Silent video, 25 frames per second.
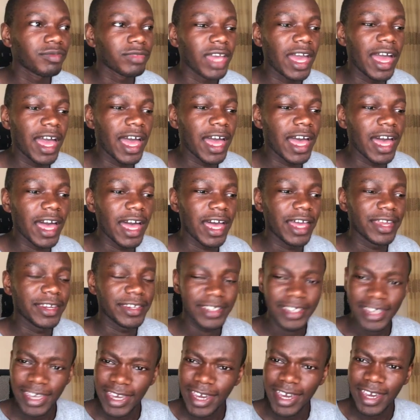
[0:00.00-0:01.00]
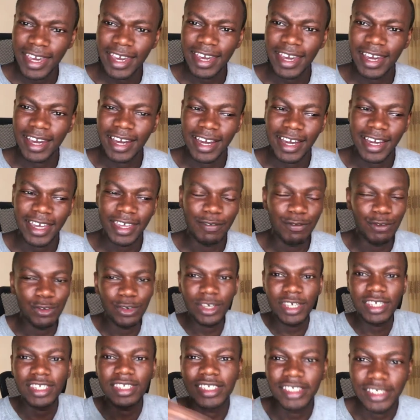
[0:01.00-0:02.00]
And yeah, if you're
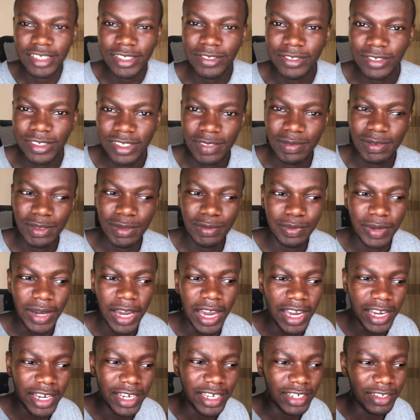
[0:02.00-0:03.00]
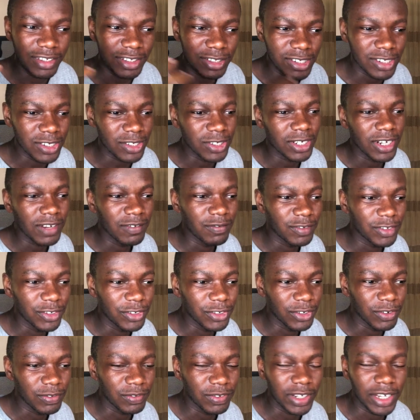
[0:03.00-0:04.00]
excited to see me back, you see another
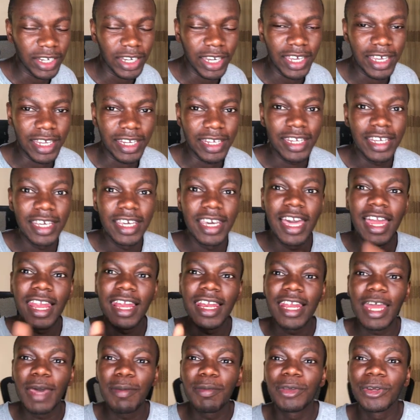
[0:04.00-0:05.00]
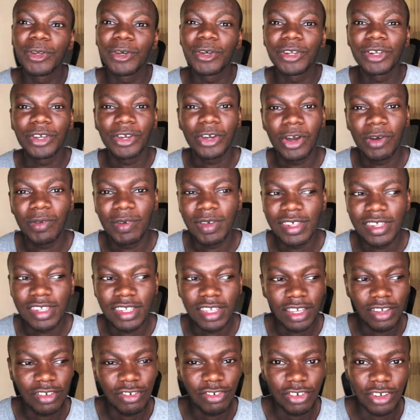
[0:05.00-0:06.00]
video of Diane, let me know in the comment
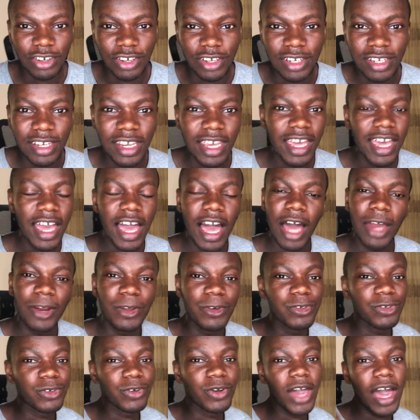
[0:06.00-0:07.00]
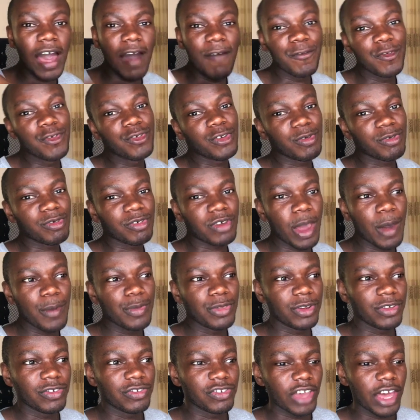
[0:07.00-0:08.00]
section. And also, have you subscribed
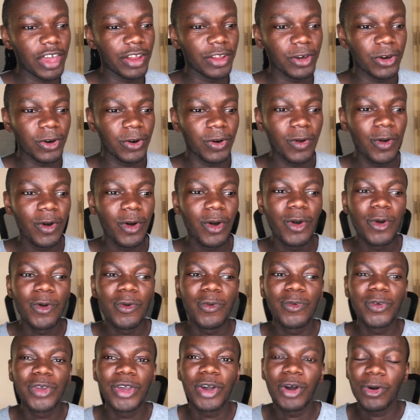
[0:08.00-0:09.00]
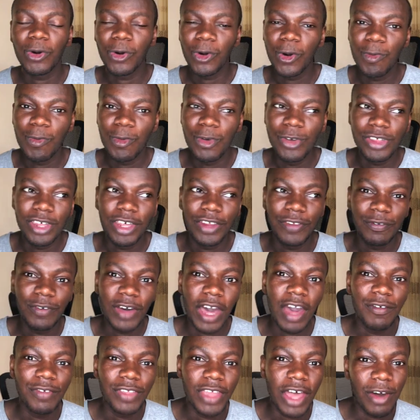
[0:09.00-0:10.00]
to the channel? We are almost at
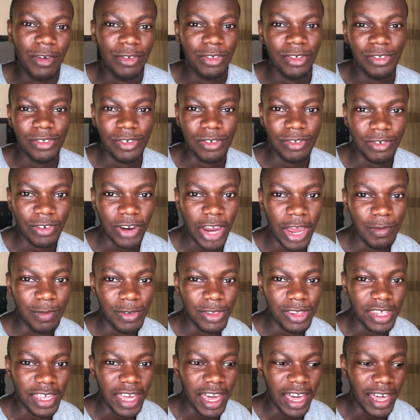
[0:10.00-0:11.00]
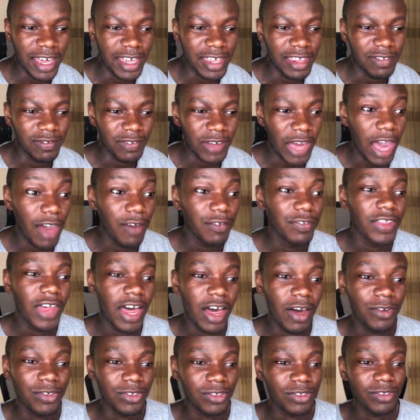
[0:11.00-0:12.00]
5,000 subscribers, guys.
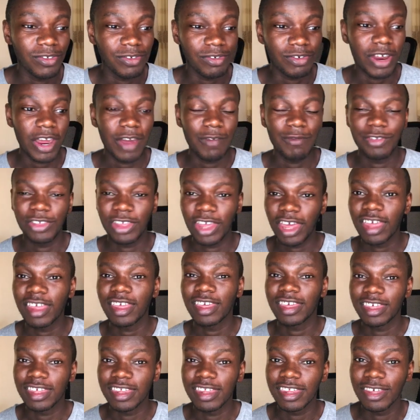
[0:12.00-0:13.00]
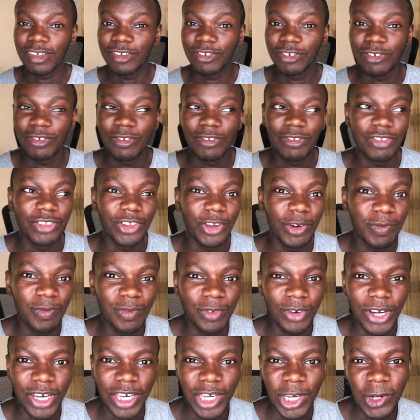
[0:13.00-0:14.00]
5,000 subscribers, that is a huge
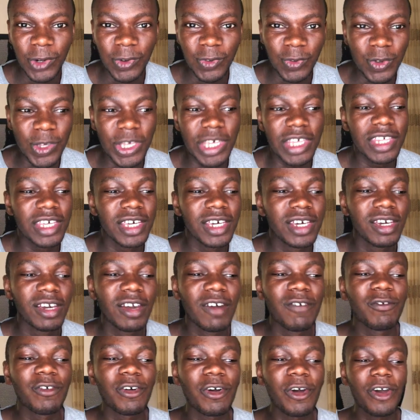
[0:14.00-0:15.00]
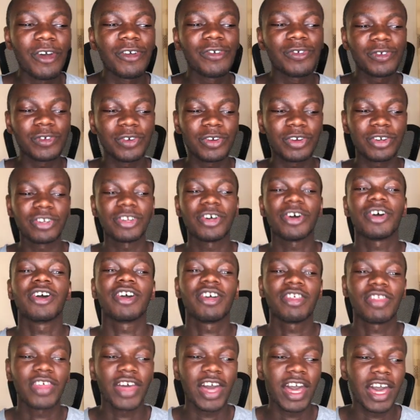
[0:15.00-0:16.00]
number. I can't wait for us to
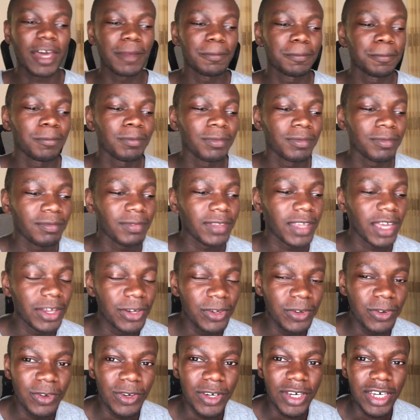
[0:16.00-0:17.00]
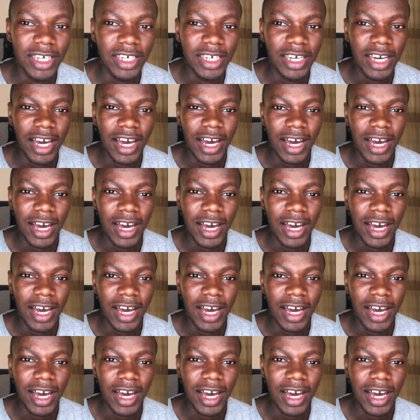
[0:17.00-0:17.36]
clock that. Anyway,